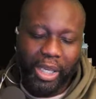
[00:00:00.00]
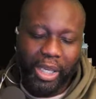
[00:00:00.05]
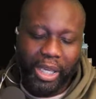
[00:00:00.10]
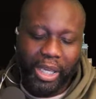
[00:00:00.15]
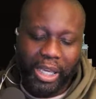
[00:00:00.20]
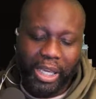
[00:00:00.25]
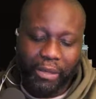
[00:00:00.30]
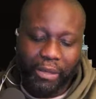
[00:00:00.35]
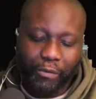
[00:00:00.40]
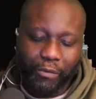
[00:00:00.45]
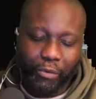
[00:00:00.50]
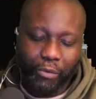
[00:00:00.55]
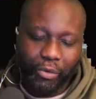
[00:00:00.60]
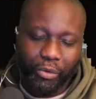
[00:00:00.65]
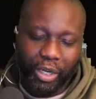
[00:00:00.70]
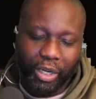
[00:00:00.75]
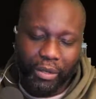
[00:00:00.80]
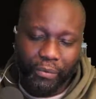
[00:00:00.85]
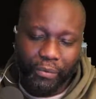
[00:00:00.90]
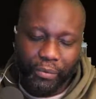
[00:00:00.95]
if
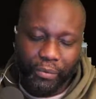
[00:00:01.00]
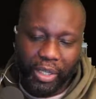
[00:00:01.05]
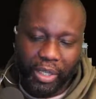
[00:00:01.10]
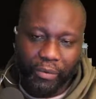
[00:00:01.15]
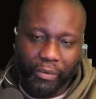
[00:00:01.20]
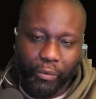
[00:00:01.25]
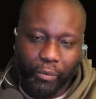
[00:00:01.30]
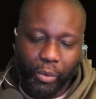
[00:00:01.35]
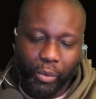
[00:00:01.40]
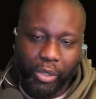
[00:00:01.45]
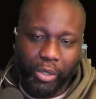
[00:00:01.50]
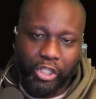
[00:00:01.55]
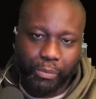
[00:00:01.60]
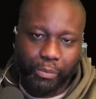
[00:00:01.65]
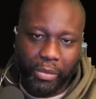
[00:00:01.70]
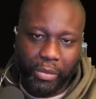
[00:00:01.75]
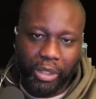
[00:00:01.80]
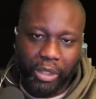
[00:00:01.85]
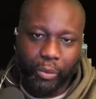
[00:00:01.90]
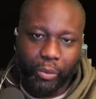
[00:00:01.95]
if if Will
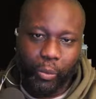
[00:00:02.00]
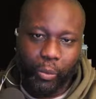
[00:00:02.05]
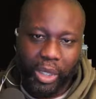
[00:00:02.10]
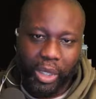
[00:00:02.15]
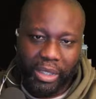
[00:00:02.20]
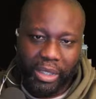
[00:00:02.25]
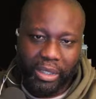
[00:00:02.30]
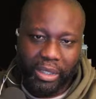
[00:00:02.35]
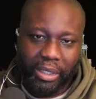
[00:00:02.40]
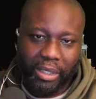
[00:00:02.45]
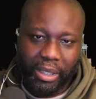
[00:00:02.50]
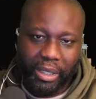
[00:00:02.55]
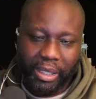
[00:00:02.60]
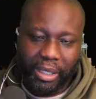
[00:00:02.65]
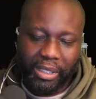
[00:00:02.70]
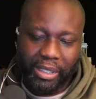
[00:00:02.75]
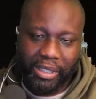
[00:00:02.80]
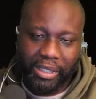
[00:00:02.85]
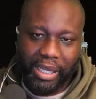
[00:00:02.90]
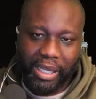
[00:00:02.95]
Smith went and
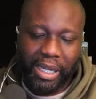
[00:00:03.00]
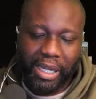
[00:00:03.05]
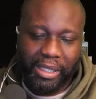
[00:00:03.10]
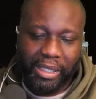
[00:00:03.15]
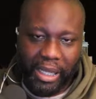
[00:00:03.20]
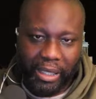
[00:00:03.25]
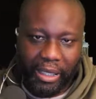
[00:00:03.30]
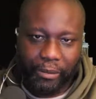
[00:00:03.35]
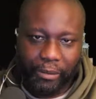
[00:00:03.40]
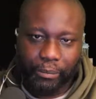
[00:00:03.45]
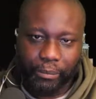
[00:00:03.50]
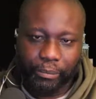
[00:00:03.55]
sat down